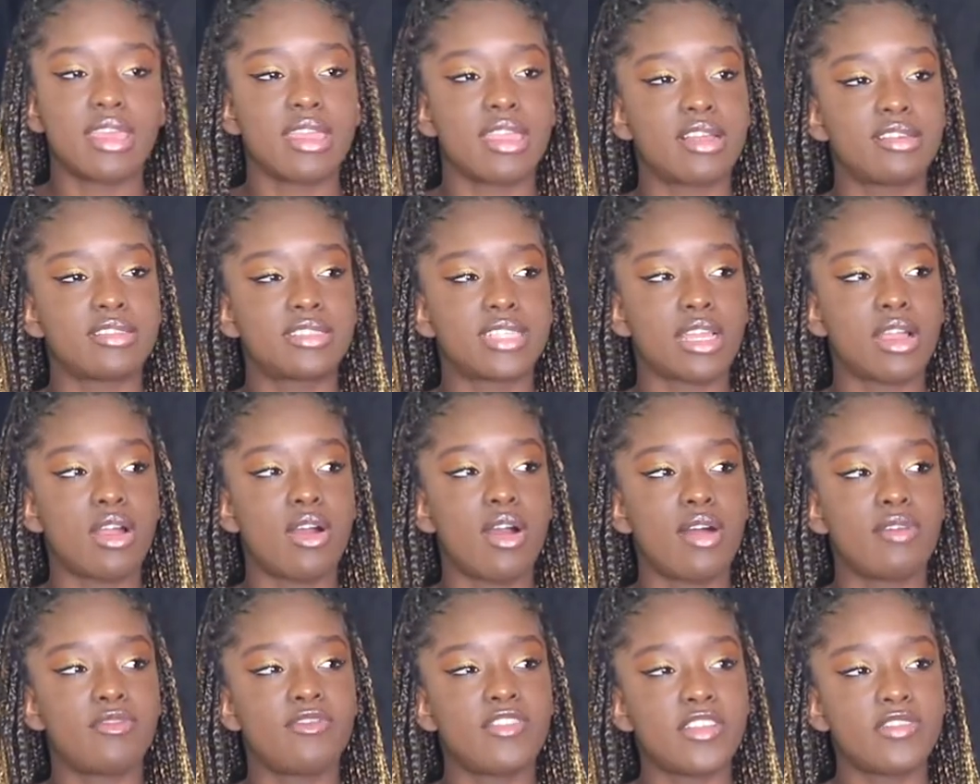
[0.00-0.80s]
And I was like, oh,
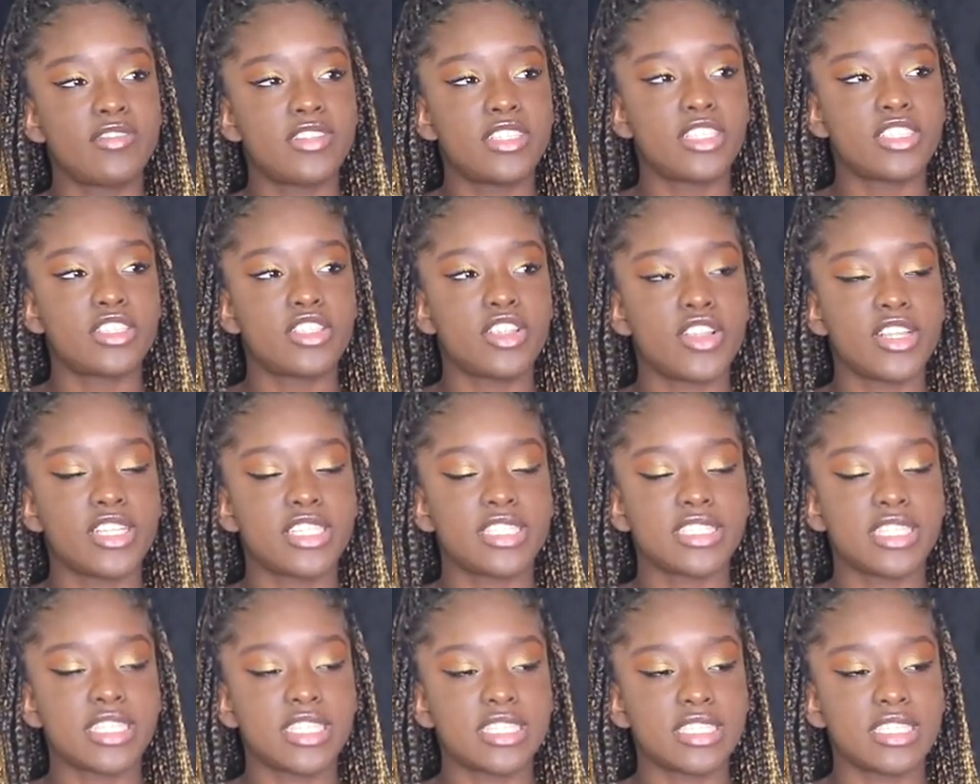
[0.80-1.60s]
I'm 15
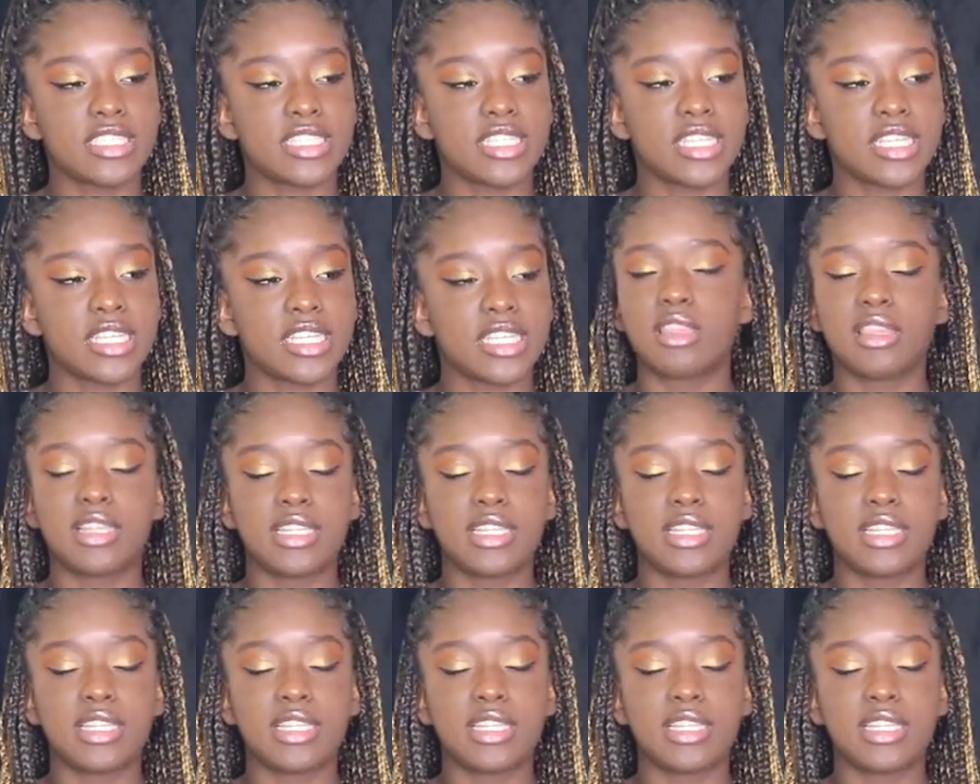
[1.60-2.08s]
turning 16.